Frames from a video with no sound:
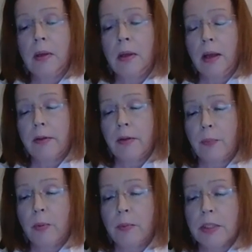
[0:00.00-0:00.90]
and the
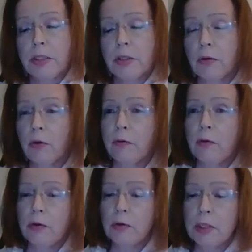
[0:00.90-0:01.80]
permission of
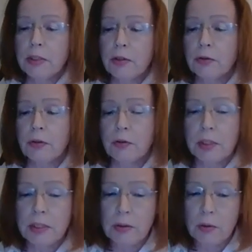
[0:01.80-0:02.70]
a researcher
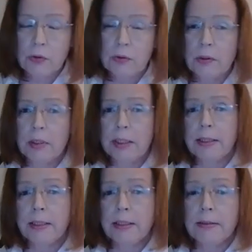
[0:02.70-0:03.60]
is not
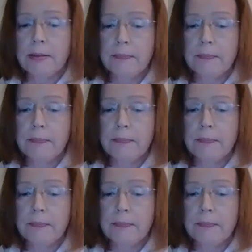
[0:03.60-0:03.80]
needed.